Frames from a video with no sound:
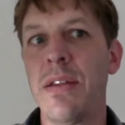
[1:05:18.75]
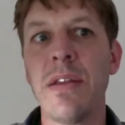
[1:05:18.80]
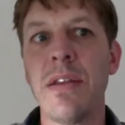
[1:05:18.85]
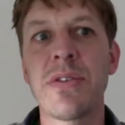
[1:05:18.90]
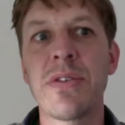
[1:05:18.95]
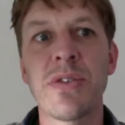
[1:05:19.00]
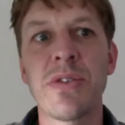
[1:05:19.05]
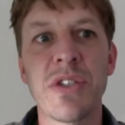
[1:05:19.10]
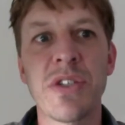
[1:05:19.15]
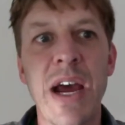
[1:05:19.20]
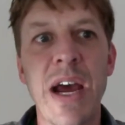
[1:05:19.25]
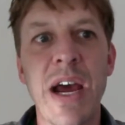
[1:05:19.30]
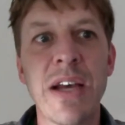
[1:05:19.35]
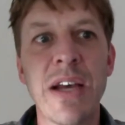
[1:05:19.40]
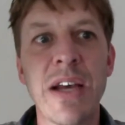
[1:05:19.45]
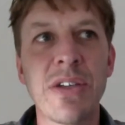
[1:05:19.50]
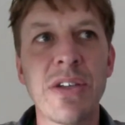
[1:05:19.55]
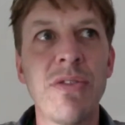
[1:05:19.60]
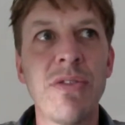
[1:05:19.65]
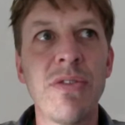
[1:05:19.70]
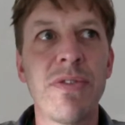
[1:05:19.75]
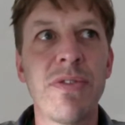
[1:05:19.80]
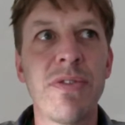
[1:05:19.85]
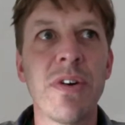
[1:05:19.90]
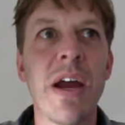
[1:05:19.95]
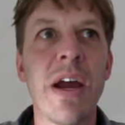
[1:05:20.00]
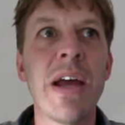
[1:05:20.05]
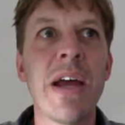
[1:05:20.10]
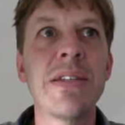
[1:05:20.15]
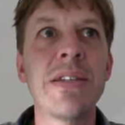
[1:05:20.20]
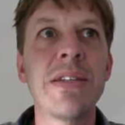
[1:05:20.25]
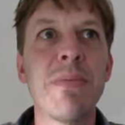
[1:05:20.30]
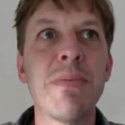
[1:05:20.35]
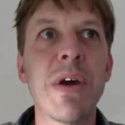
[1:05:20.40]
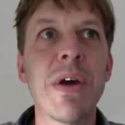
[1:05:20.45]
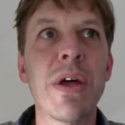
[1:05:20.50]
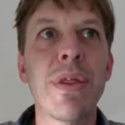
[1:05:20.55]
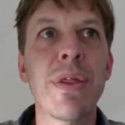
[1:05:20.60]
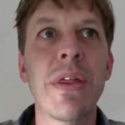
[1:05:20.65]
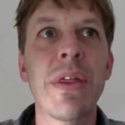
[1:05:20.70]
this will just ask you for Ed
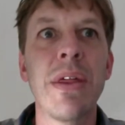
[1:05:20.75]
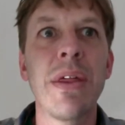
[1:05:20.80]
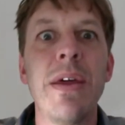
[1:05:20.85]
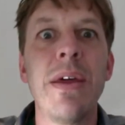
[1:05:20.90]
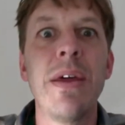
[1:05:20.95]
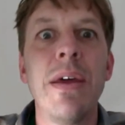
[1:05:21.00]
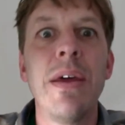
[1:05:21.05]
Smith